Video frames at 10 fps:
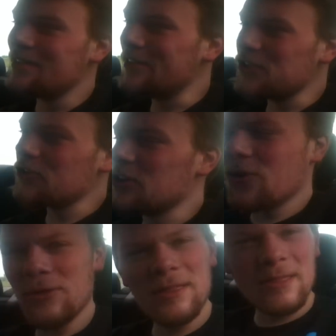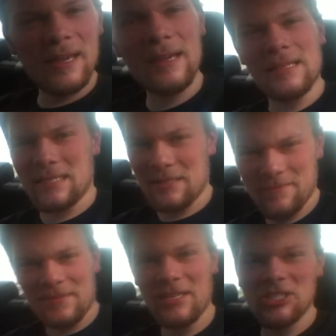These are the only things
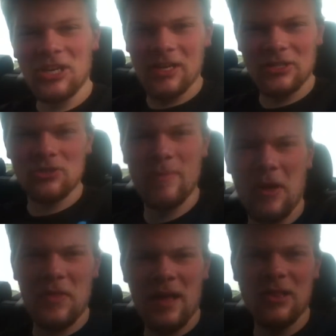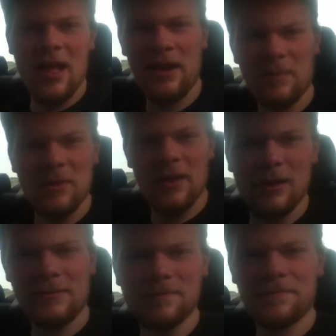that changed about that lineup
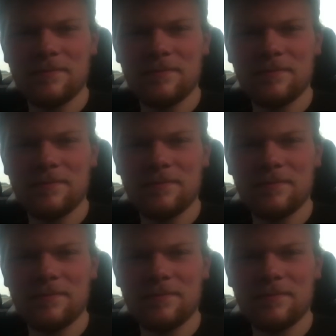there.